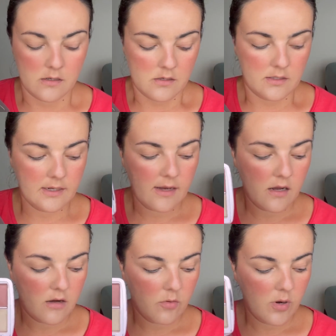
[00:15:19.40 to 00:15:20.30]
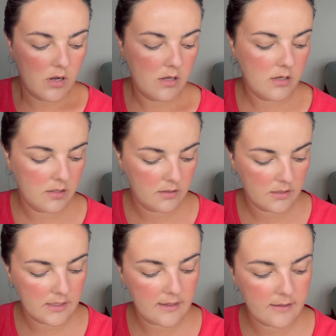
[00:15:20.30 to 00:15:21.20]
Now
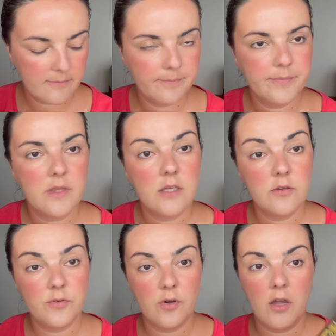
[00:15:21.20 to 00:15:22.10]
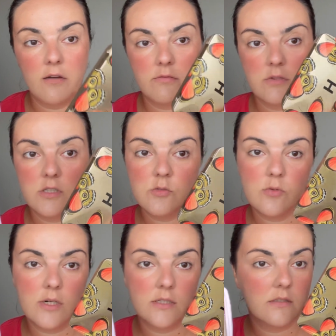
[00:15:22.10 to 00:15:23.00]
again, if you have this
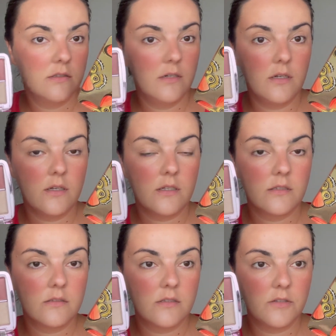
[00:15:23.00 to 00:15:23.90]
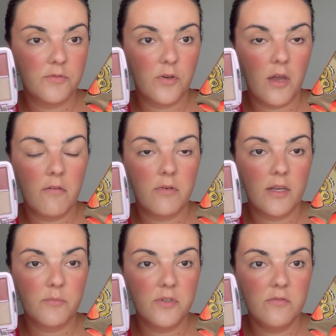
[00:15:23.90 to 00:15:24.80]
one and if you have
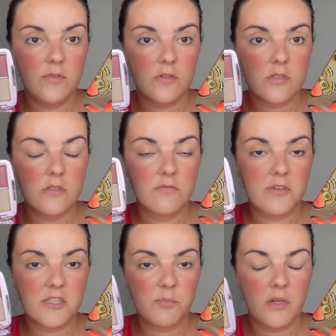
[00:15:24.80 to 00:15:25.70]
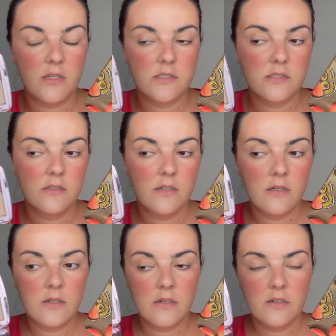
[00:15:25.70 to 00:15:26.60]
like previous face palettes
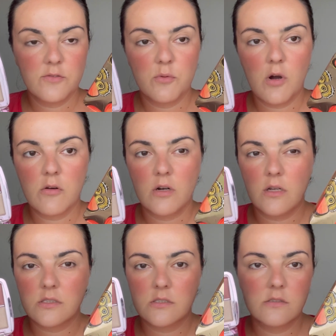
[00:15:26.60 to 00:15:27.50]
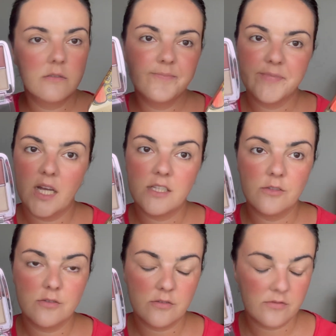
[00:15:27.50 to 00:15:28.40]
from Hourglass, I
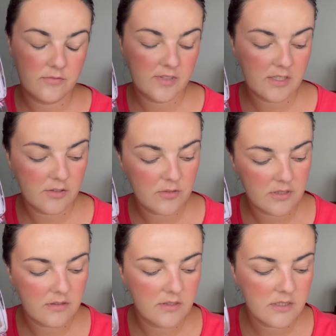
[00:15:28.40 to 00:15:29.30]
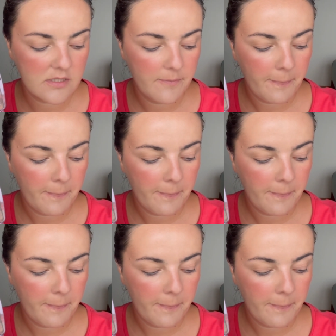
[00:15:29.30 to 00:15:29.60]
don't think you need this.